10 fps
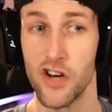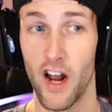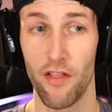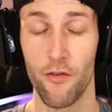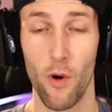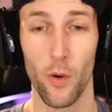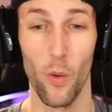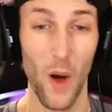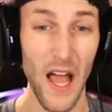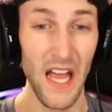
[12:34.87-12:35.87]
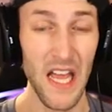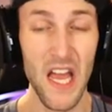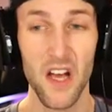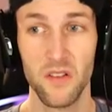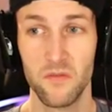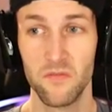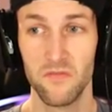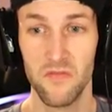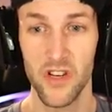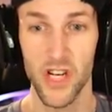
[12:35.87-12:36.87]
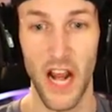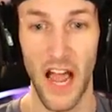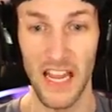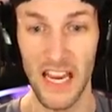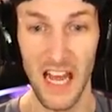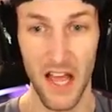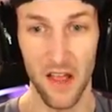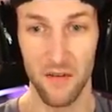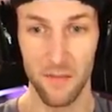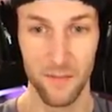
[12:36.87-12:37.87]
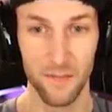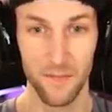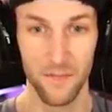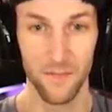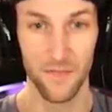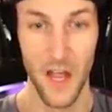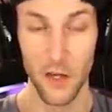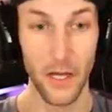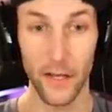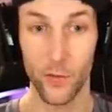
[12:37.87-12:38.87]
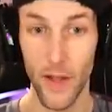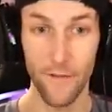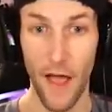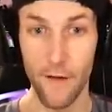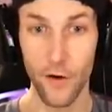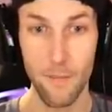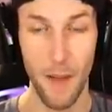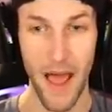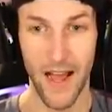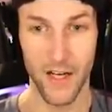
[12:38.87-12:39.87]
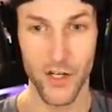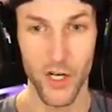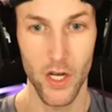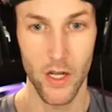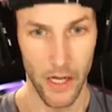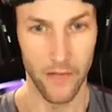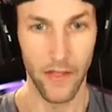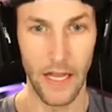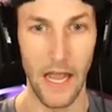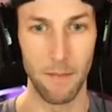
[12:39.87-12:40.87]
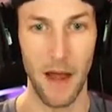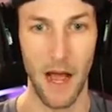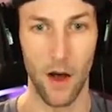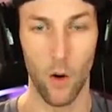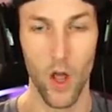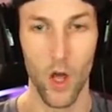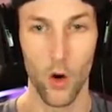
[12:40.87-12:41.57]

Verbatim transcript: Should I throw it away? Should I eat it? You guys, we have every badge in the game now.